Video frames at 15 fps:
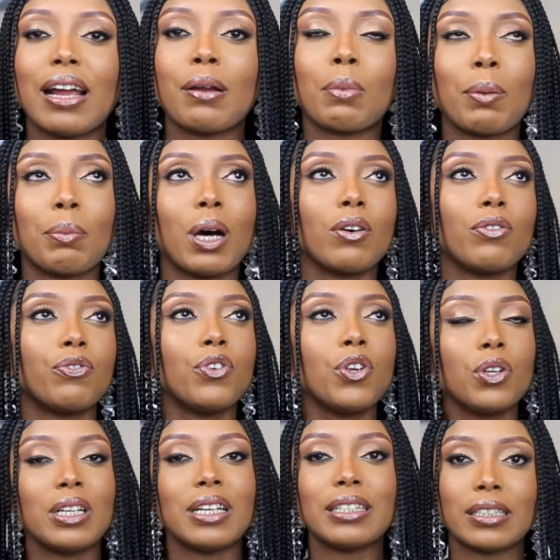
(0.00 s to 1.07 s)
like about a
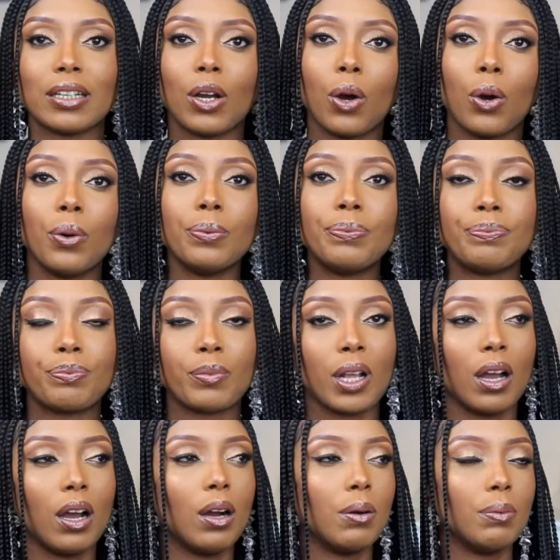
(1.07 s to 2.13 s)
few years ago
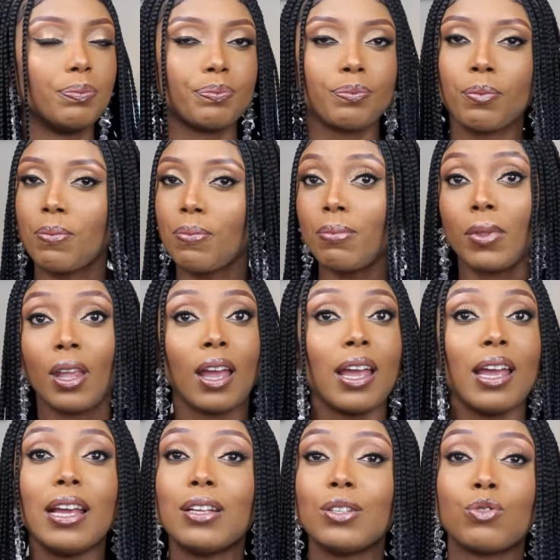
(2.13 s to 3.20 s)

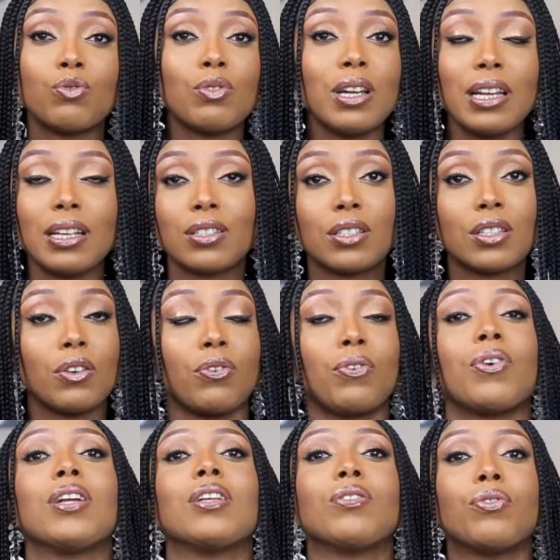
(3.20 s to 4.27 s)
is really
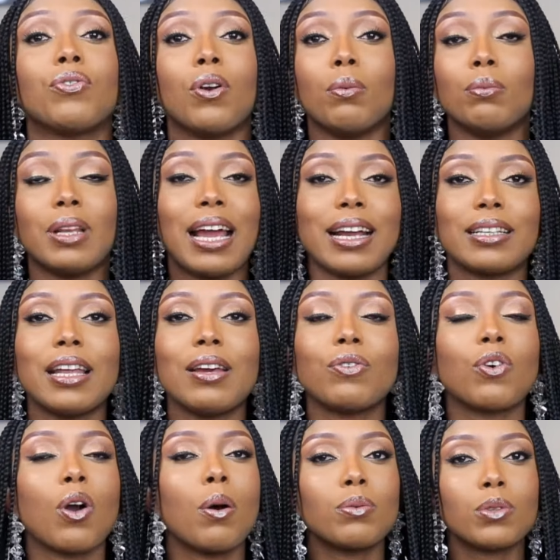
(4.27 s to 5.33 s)
different from, like, they've
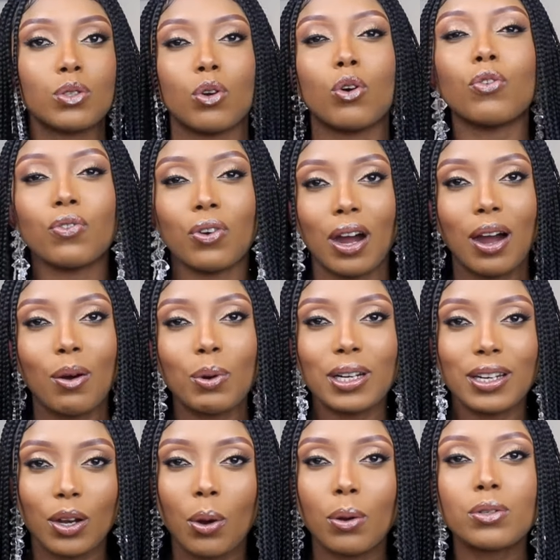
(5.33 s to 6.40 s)
come so far when
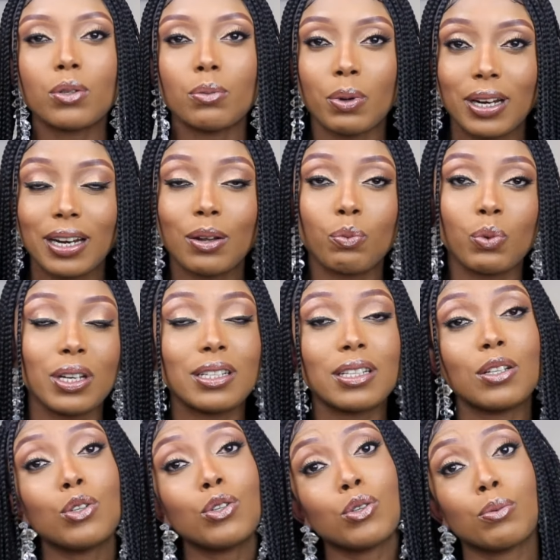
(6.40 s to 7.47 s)
it comes to braided wigs.
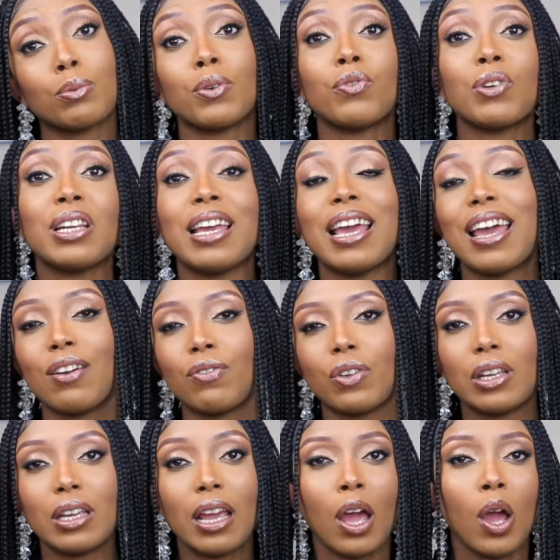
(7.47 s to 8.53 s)
It used to be really
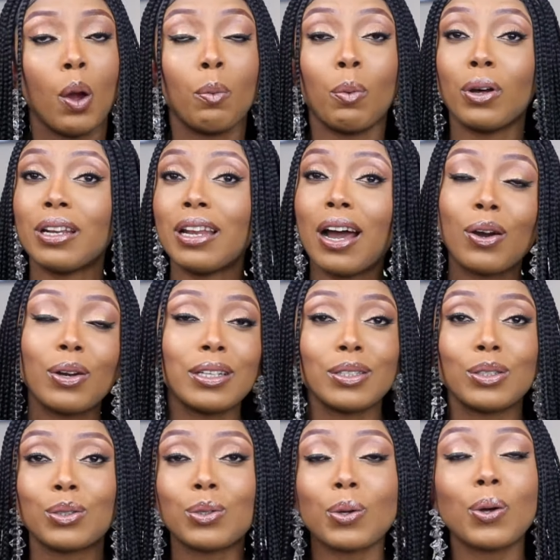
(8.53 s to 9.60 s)
heavy, but now it's
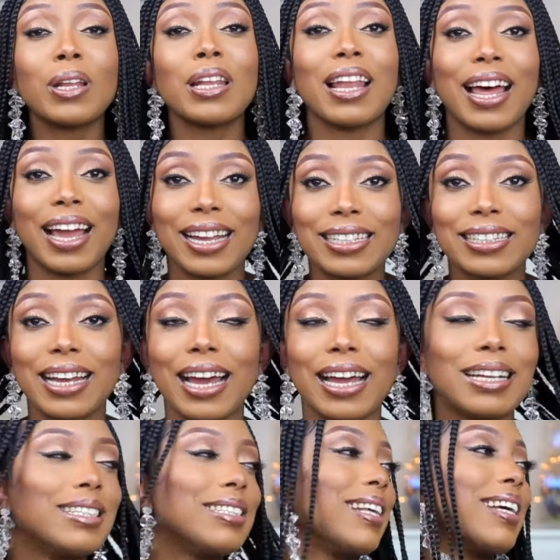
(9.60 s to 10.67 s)
so light
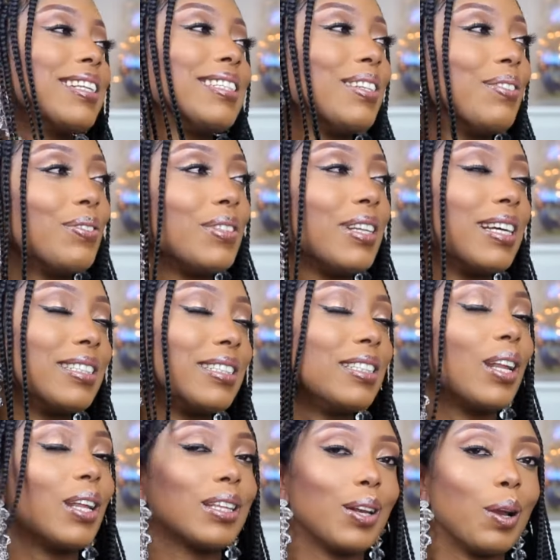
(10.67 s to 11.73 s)
and it's as if there's
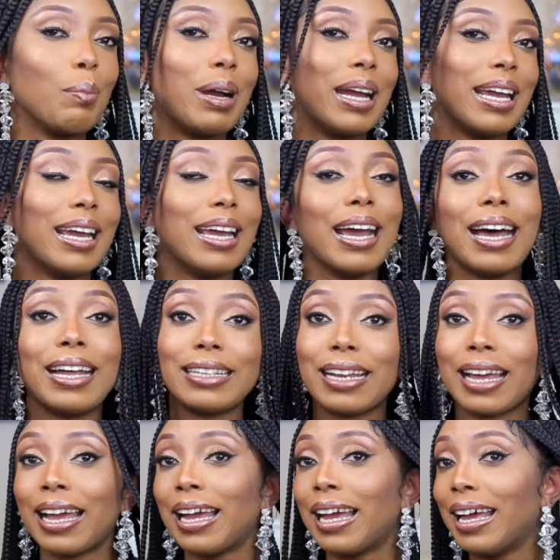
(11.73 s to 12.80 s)
nothing on my hair.
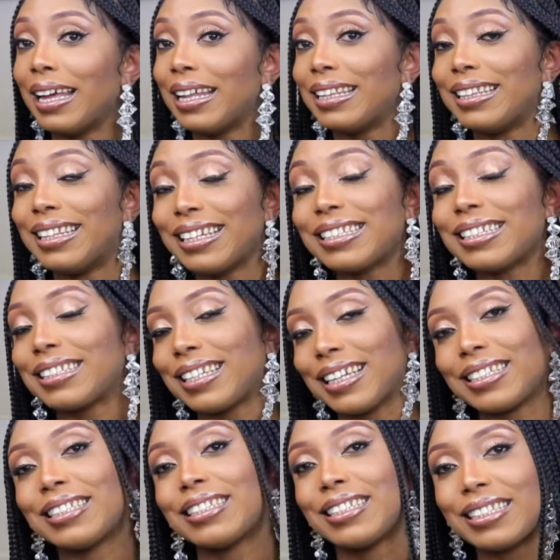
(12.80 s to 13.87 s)
And this is
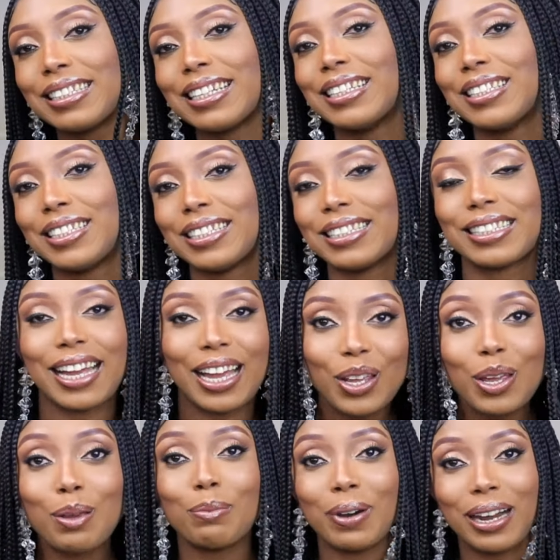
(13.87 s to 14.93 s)
36 inches. Can
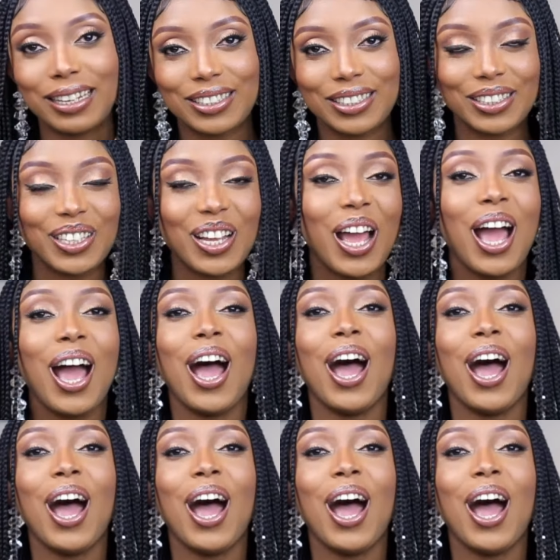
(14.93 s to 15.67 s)
you imagine?